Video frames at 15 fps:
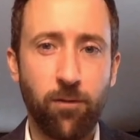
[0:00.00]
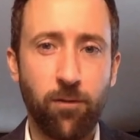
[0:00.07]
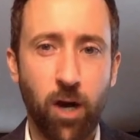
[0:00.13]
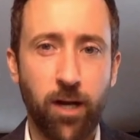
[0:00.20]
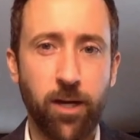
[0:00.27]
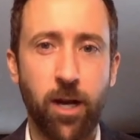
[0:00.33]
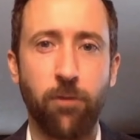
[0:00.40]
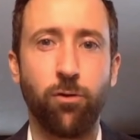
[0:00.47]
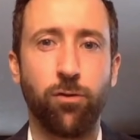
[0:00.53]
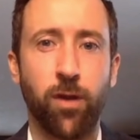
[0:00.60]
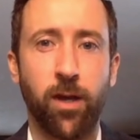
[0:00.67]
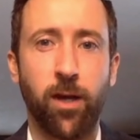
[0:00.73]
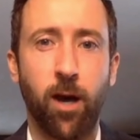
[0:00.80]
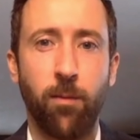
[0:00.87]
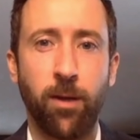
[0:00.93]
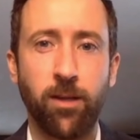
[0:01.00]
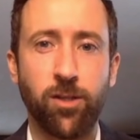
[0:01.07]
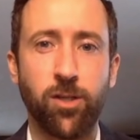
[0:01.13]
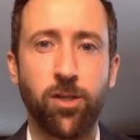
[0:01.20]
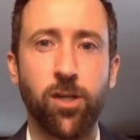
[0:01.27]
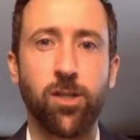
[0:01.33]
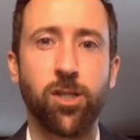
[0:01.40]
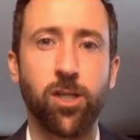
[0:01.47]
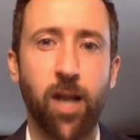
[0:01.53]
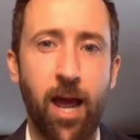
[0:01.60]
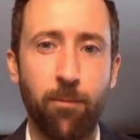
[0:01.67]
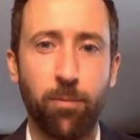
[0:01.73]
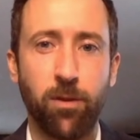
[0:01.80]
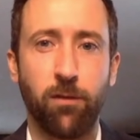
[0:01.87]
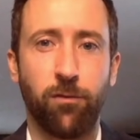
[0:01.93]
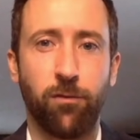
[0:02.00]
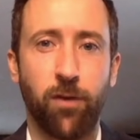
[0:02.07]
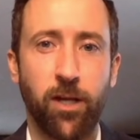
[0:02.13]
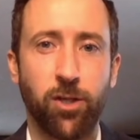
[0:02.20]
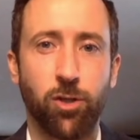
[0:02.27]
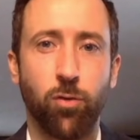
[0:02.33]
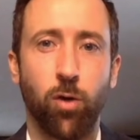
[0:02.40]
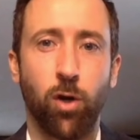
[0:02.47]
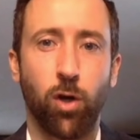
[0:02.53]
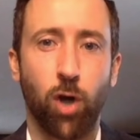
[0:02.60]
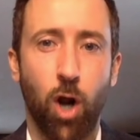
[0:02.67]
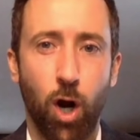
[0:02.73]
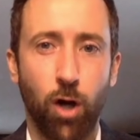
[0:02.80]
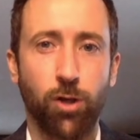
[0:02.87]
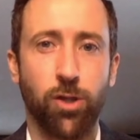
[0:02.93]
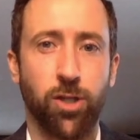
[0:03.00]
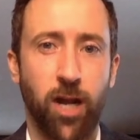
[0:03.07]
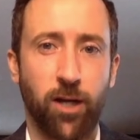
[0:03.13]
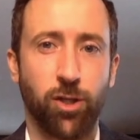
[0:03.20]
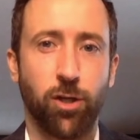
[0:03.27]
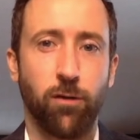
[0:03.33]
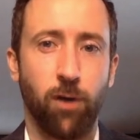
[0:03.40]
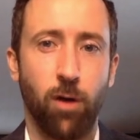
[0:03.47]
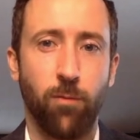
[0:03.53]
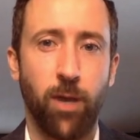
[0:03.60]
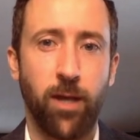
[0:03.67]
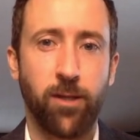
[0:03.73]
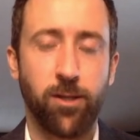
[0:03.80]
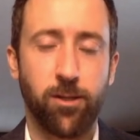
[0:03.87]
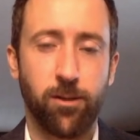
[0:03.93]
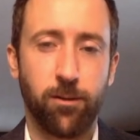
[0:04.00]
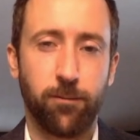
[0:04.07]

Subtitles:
got another thing coming. This is a slap in the face to a large section of our base.